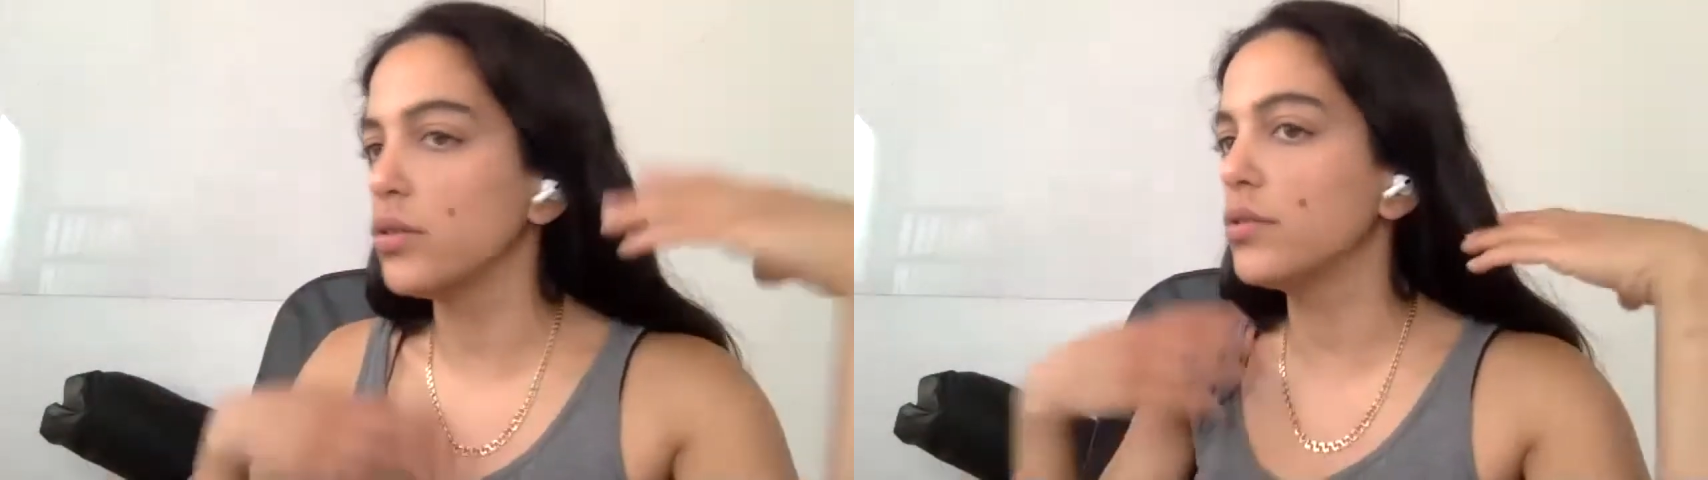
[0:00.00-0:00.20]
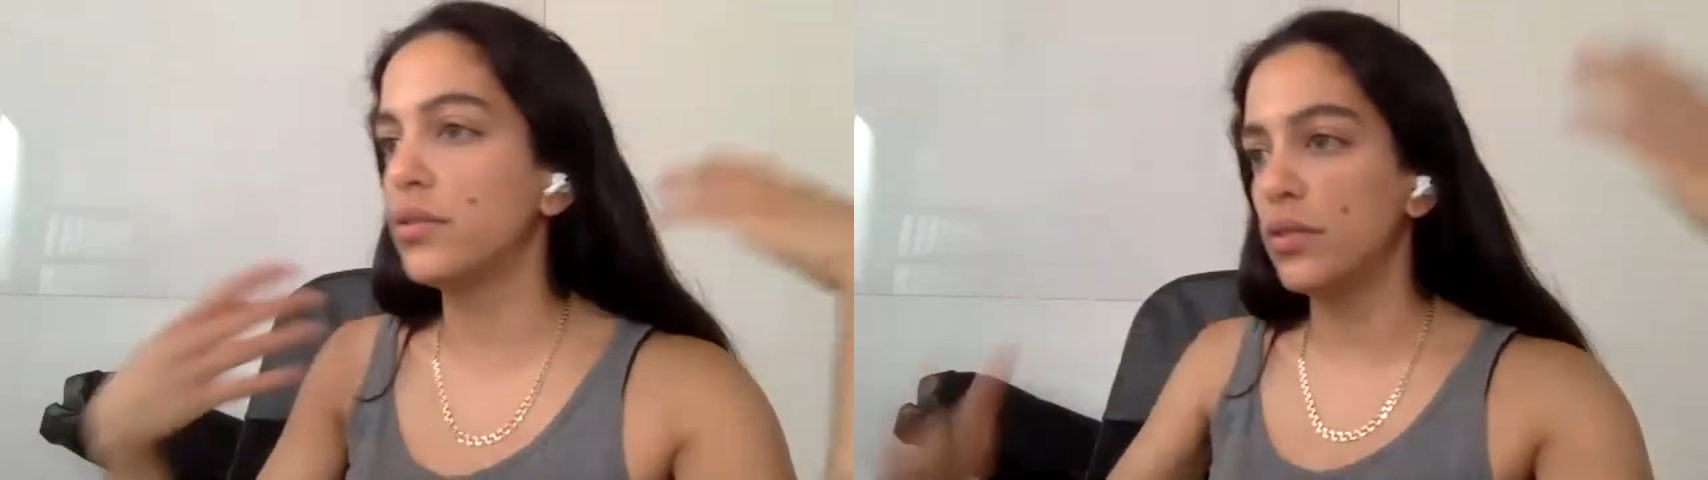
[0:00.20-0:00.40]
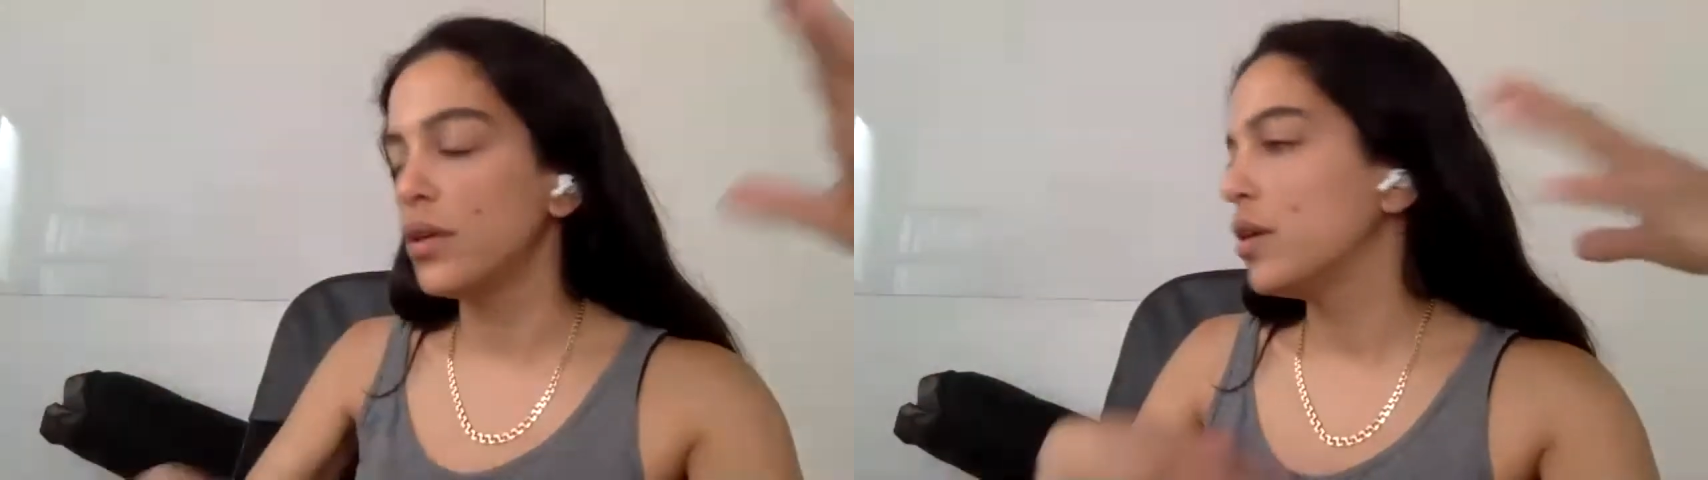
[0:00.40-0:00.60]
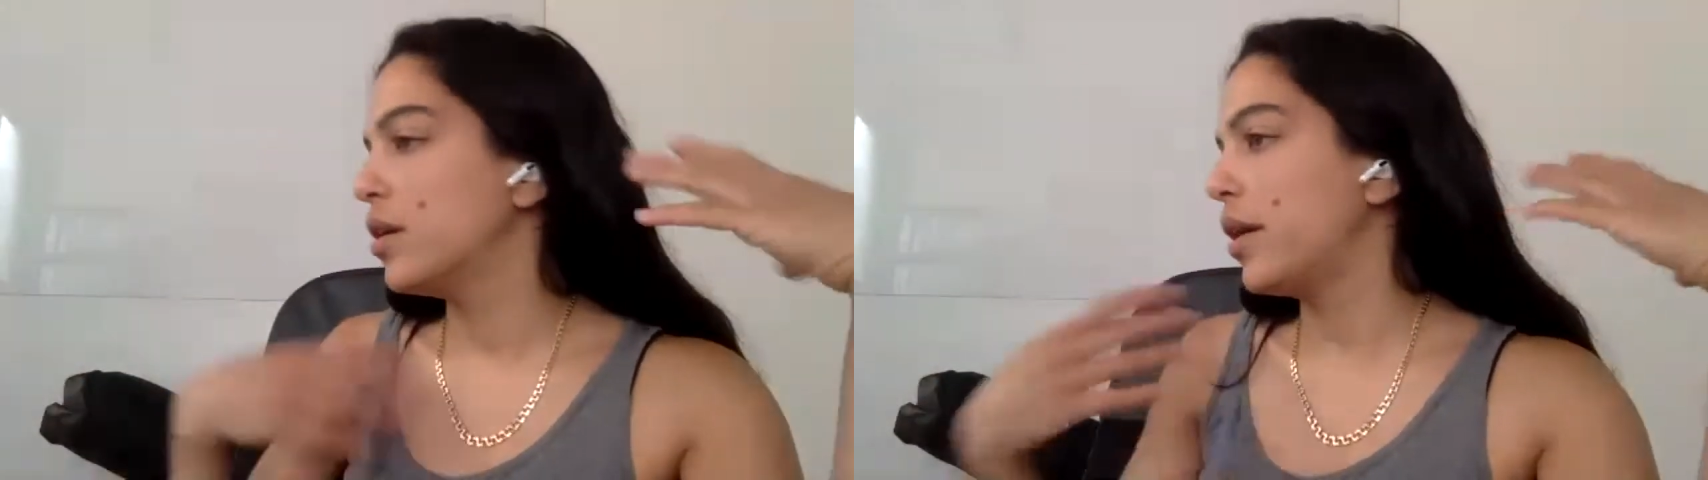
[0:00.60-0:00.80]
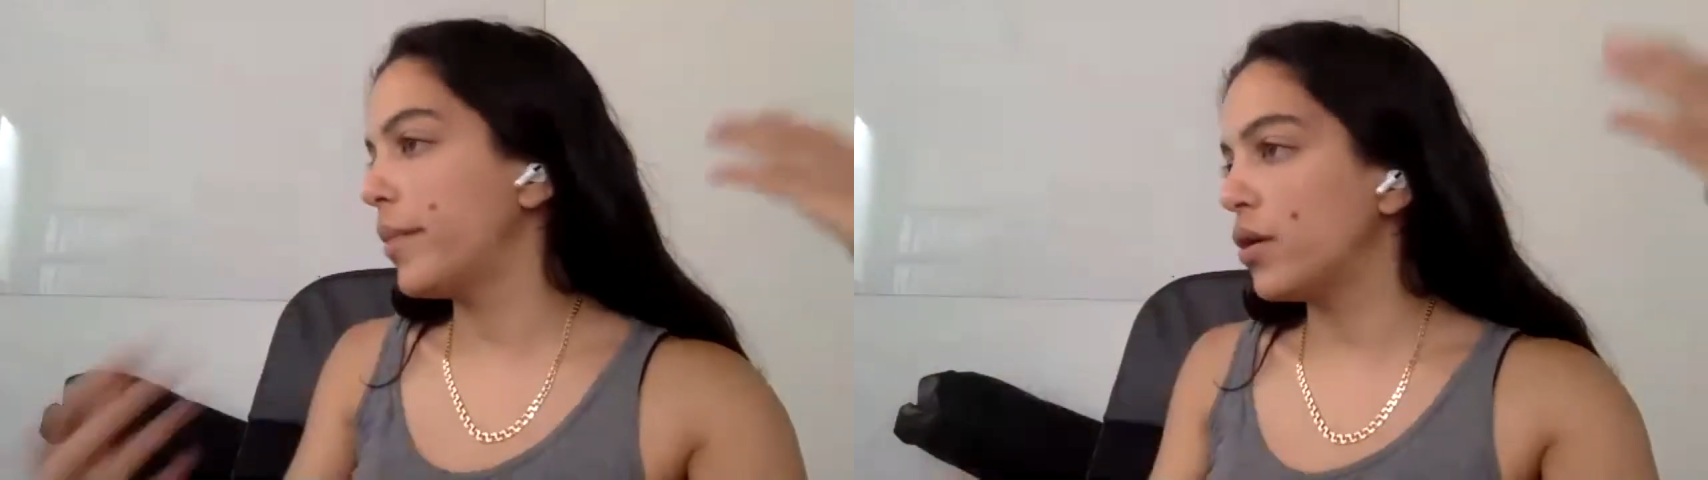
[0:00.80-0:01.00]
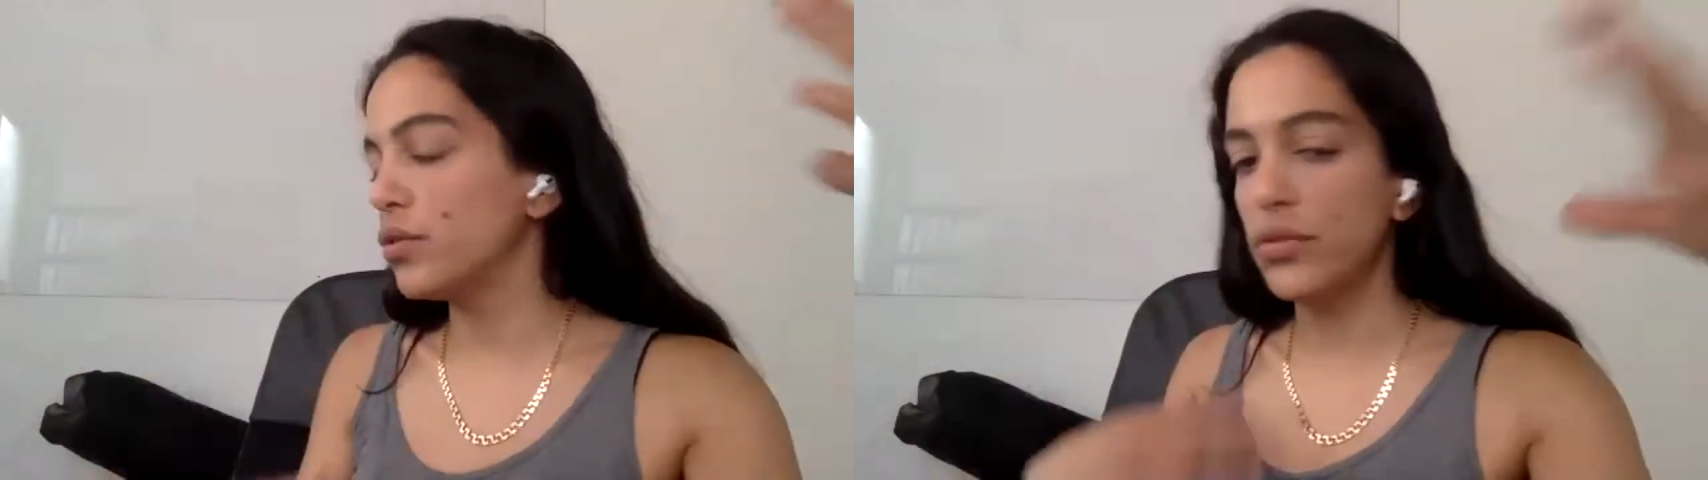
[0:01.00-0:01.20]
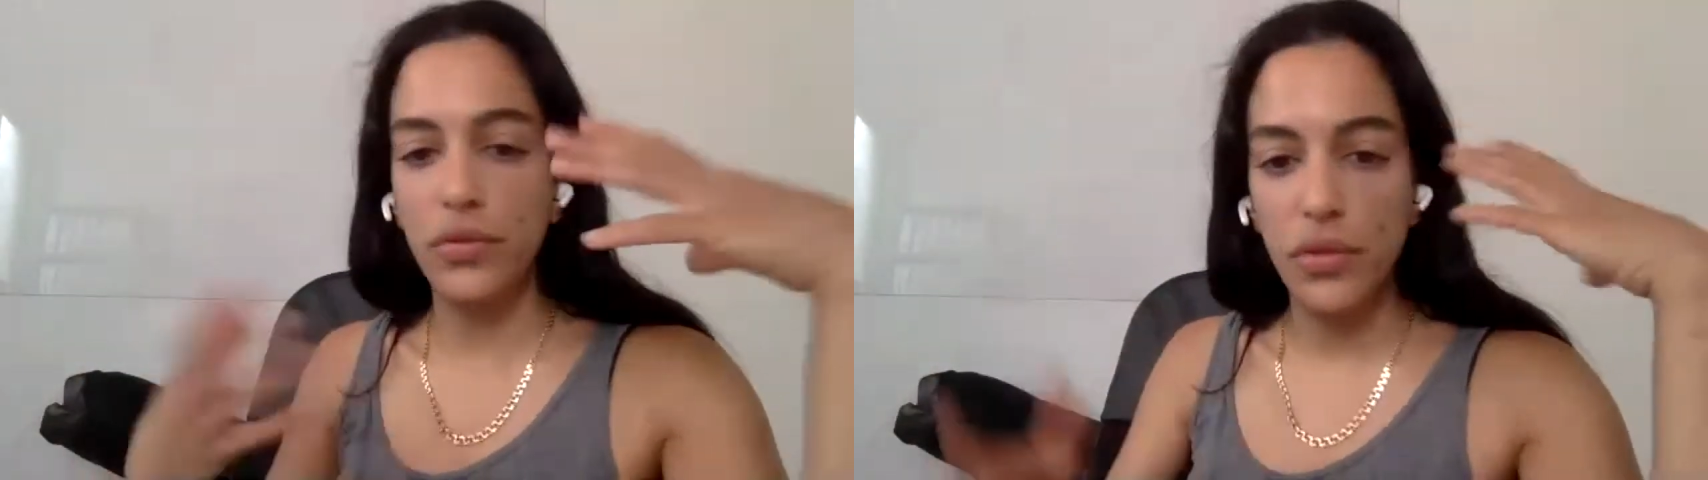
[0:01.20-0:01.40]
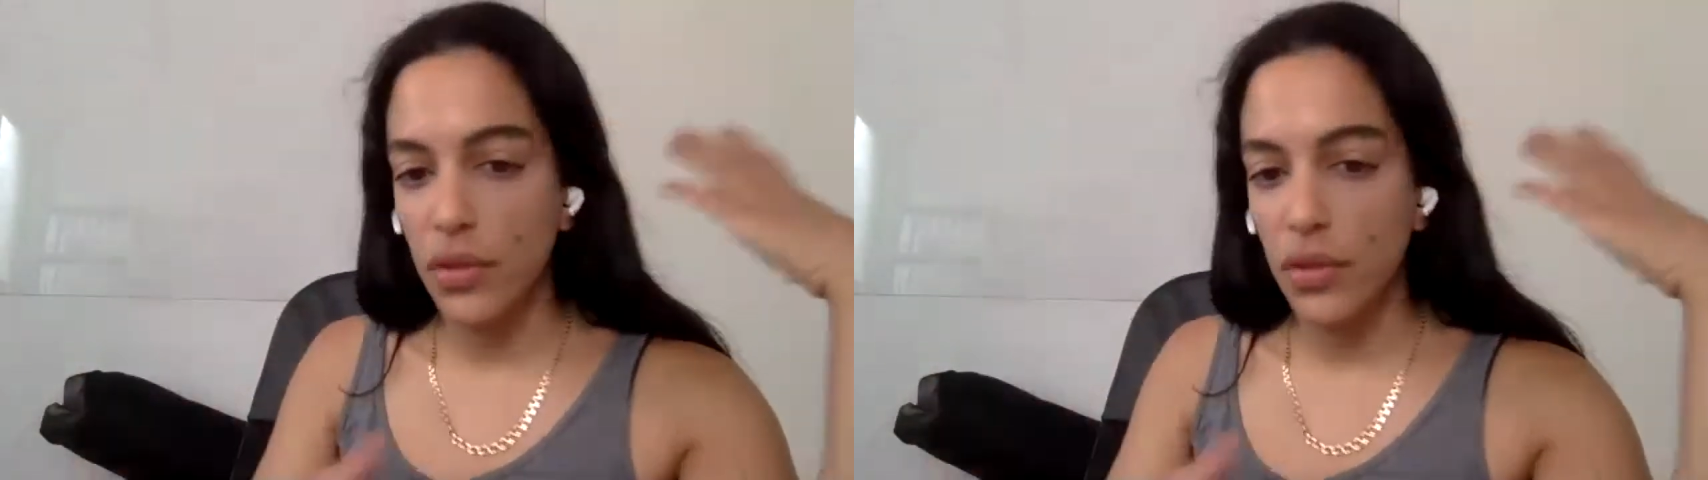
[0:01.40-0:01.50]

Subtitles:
lot about,